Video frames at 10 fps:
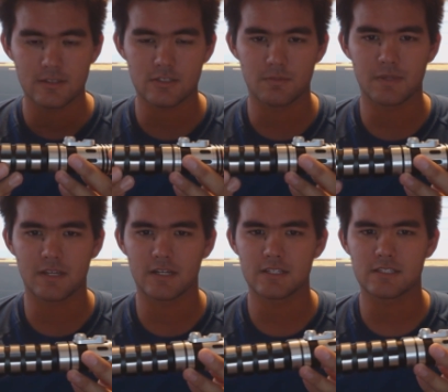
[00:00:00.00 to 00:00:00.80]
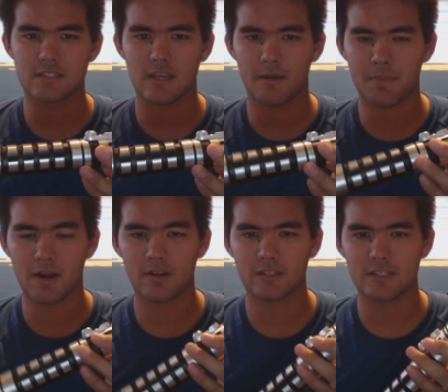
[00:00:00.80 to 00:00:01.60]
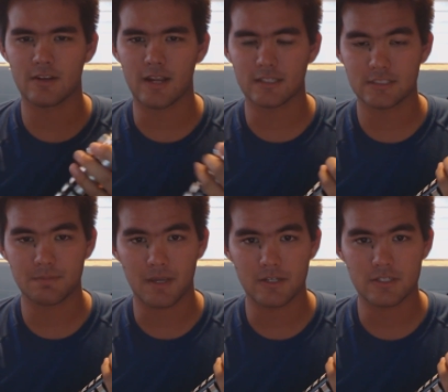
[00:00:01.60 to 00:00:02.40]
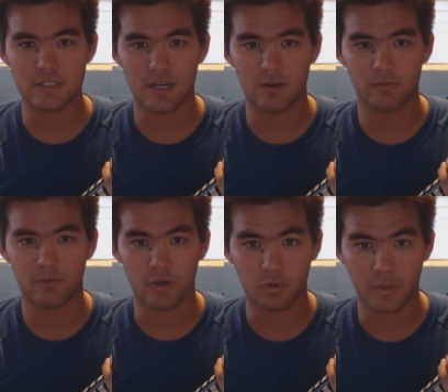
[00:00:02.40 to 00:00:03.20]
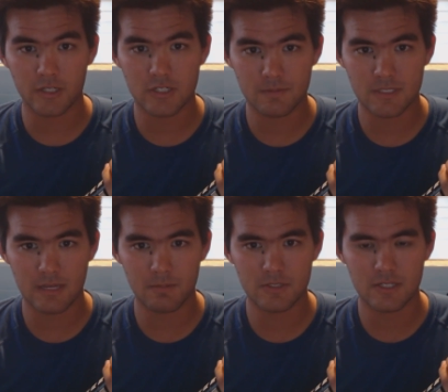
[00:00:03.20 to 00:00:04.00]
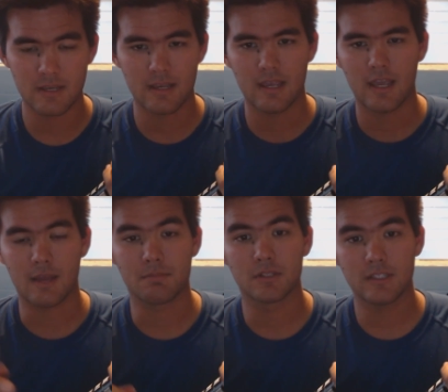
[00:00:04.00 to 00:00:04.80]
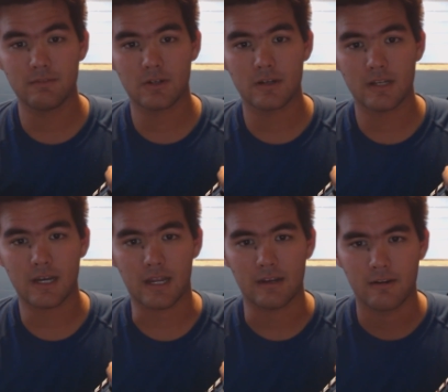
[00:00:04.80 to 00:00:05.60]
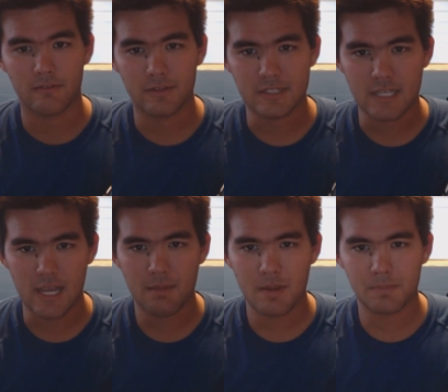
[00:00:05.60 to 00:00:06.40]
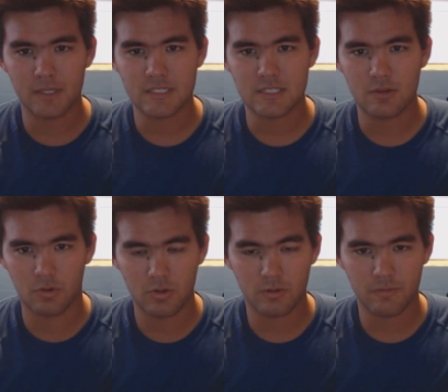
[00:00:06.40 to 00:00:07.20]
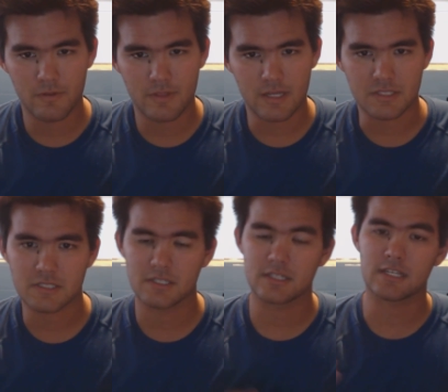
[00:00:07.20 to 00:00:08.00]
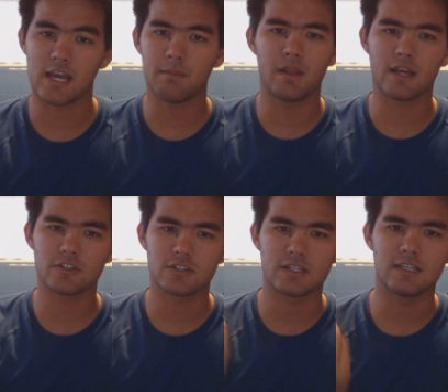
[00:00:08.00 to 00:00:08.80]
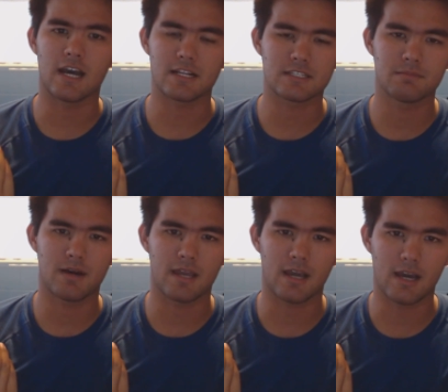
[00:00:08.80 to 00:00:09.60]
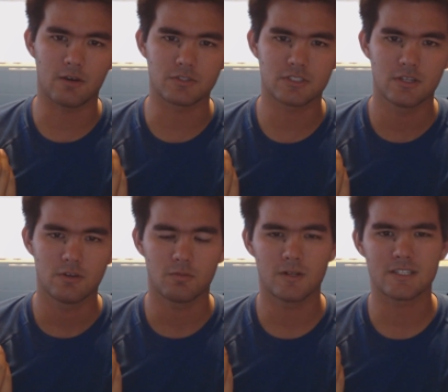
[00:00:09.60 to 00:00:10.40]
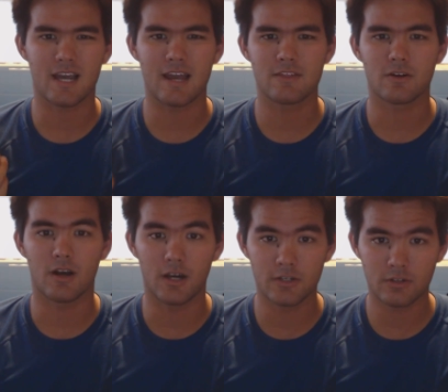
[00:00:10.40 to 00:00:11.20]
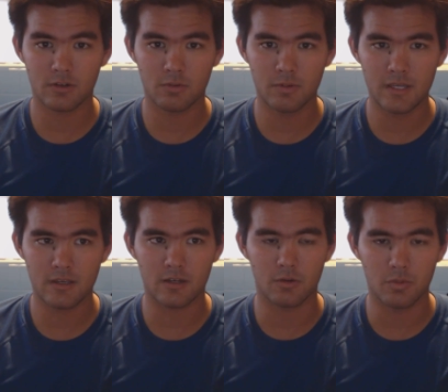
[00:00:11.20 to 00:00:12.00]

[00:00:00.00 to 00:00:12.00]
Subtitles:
So because apparently their Etsy page is now for quick ship sabers, and believe it or not, from the time I placed the order for this to the time it actually got to my house was either under a week